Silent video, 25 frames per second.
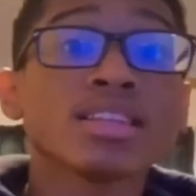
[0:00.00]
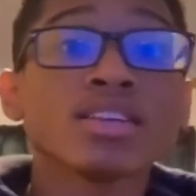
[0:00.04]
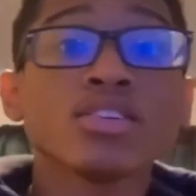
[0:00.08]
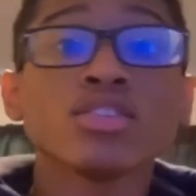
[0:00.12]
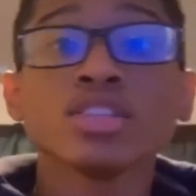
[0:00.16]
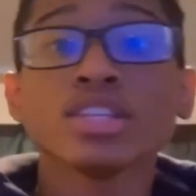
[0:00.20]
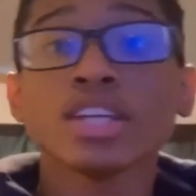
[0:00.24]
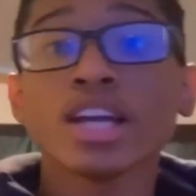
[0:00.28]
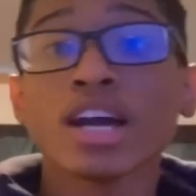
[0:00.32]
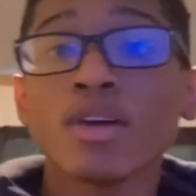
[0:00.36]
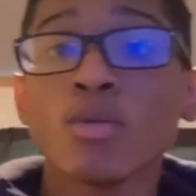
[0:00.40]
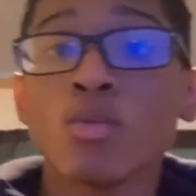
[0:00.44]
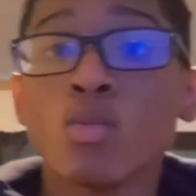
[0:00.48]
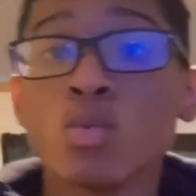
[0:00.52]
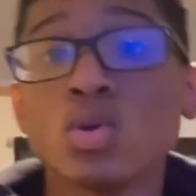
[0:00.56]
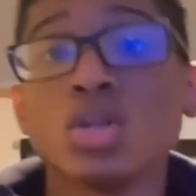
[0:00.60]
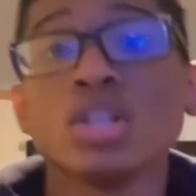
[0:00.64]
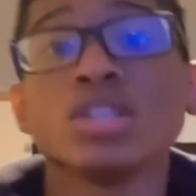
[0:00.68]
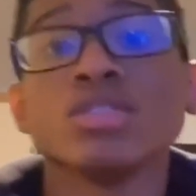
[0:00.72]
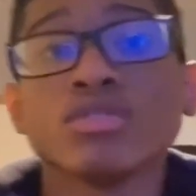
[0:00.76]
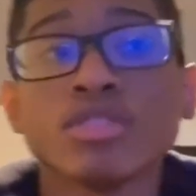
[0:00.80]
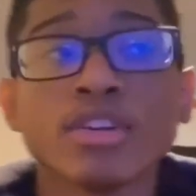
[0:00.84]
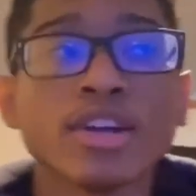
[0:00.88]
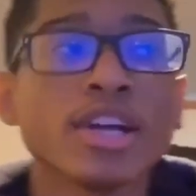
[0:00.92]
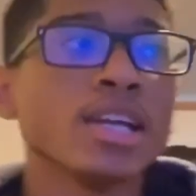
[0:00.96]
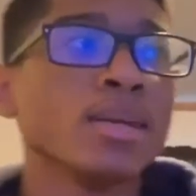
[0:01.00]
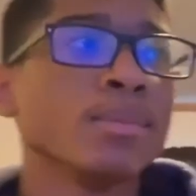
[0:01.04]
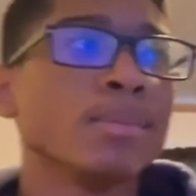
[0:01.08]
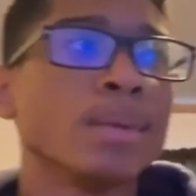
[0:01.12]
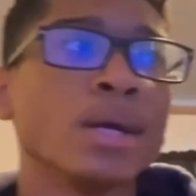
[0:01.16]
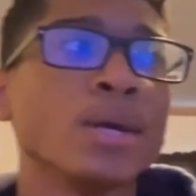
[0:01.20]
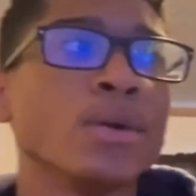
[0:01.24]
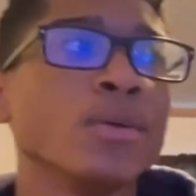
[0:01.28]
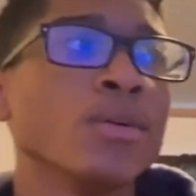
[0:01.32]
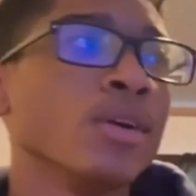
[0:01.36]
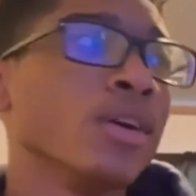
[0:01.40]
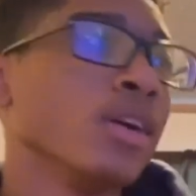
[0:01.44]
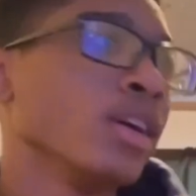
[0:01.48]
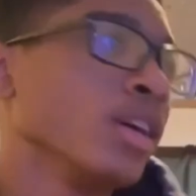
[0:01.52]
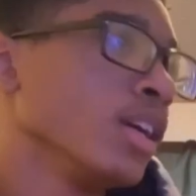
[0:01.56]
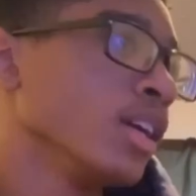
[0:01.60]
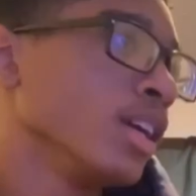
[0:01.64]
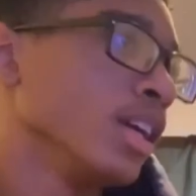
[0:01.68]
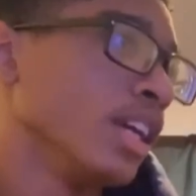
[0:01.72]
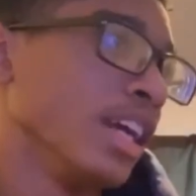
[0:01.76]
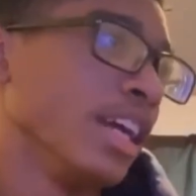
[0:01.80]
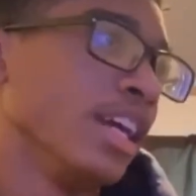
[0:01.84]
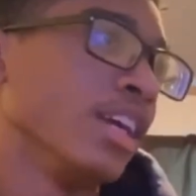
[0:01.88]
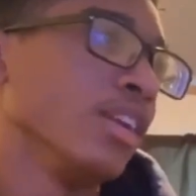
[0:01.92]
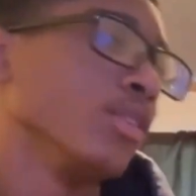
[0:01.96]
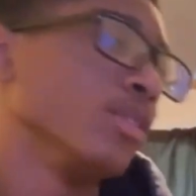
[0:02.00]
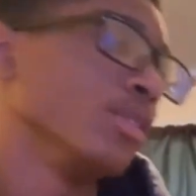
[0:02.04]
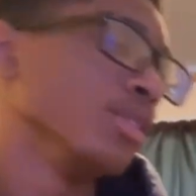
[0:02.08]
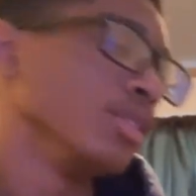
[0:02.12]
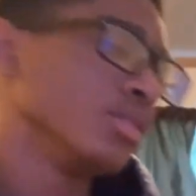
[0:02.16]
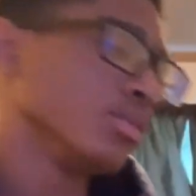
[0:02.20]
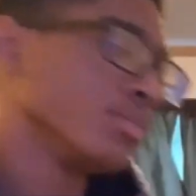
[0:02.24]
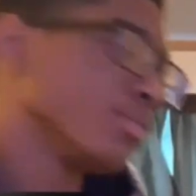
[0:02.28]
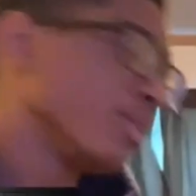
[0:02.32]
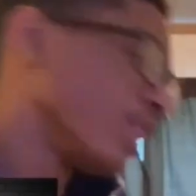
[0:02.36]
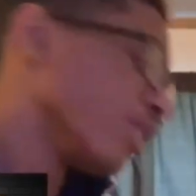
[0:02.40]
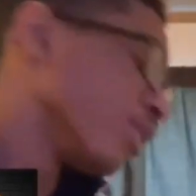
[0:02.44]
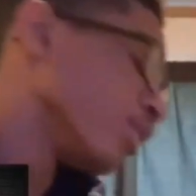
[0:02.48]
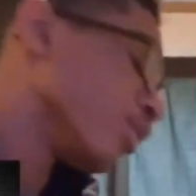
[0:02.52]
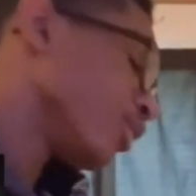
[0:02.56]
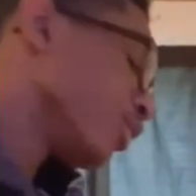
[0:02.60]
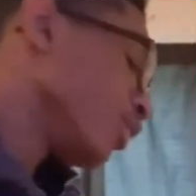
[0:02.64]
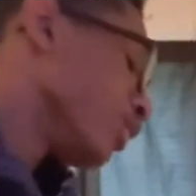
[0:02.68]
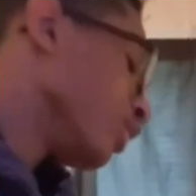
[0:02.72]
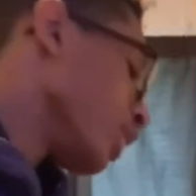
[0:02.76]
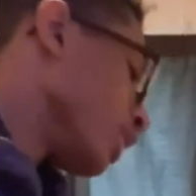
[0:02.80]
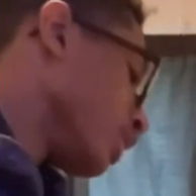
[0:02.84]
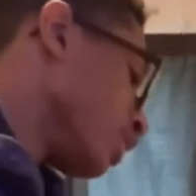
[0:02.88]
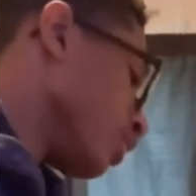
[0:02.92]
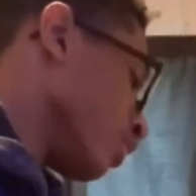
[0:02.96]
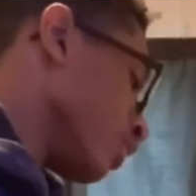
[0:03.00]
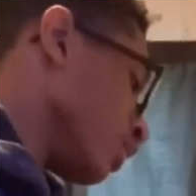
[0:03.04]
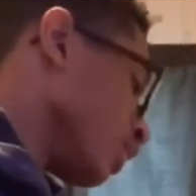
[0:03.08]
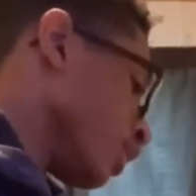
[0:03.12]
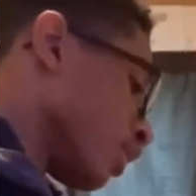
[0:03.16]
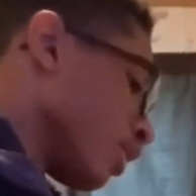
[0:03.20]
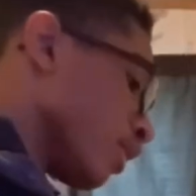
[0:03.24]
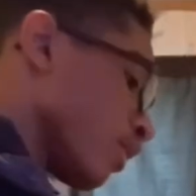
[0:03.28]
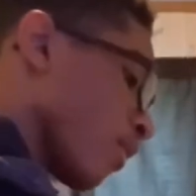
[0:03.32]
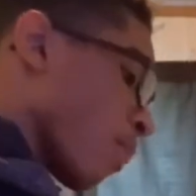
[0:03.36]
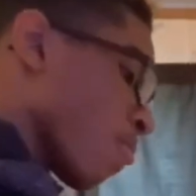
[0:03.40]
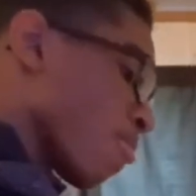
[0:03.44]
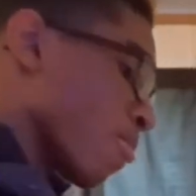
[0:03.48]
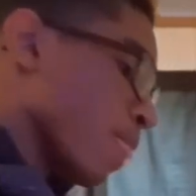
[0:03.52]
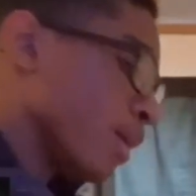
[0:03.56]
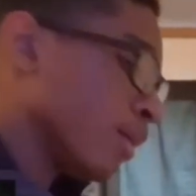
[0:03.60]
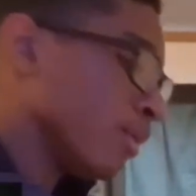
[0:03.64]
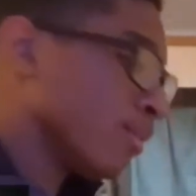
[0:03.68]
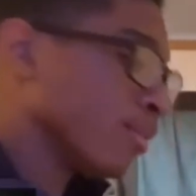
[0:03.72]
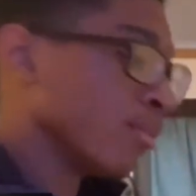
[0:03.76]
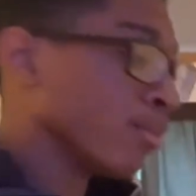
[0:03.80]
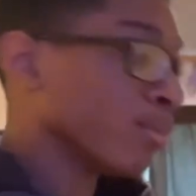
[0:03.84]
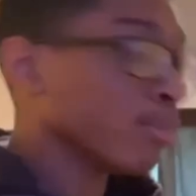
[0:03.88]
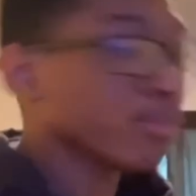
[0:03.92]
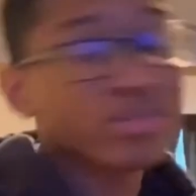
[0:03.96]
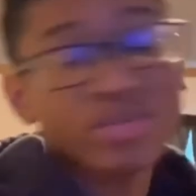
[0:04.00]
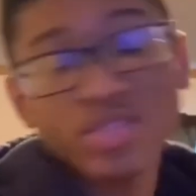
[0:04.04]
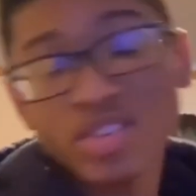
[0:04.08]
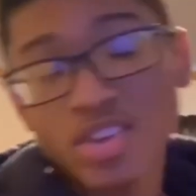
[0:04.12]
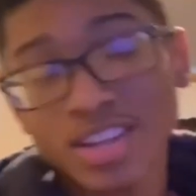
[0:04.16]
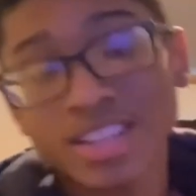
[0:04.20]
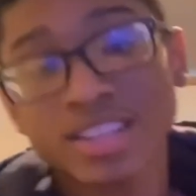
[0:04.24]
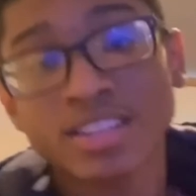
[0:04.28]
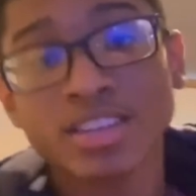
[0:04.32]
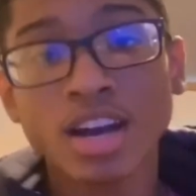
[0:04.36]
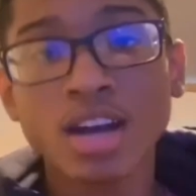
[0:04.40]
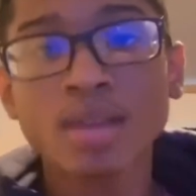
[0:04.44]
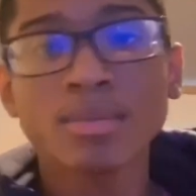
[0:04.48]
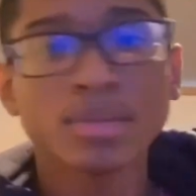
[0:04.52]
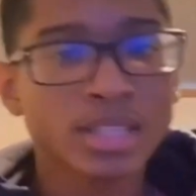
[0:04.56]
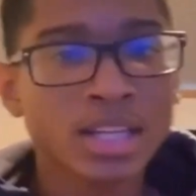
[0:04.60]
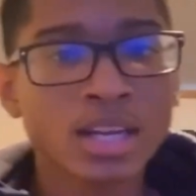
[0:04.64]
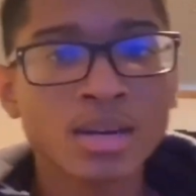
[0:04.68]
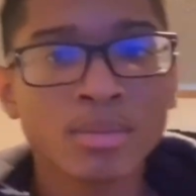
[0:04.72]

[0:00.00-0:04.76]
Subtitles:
only got one right, bro. Anyway, bro, if you like this video, then comment down